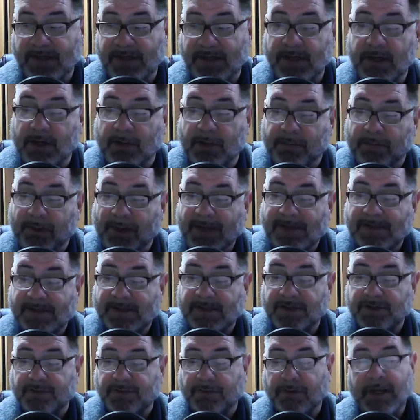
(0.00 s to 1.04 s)
that is neither
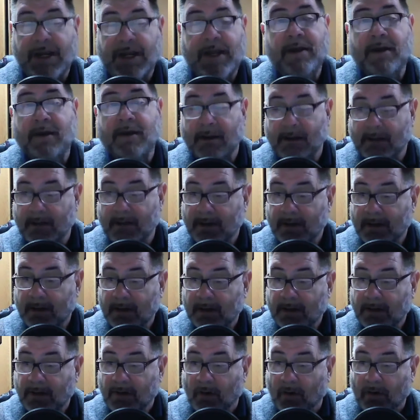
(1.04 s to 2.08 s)
pleasant to read
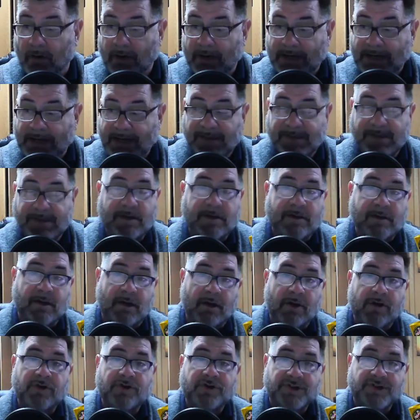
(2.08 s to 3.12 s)
nor easy to
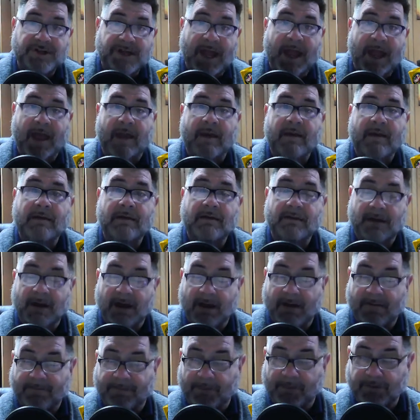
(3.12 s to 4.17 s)
understand
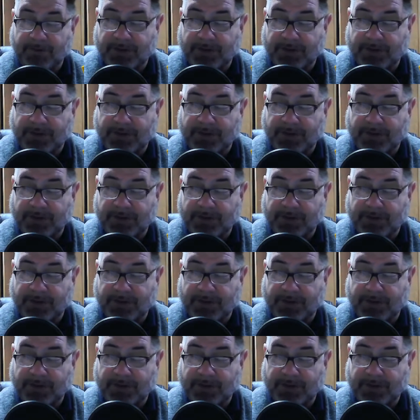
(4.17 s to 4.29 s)
at